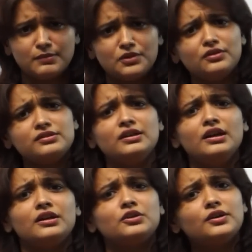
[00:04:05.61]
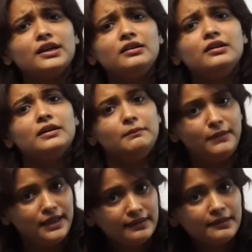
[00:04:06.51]
because you can
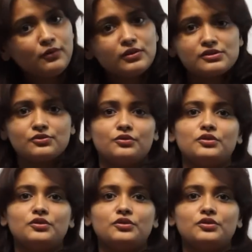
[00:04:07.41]
mail them also,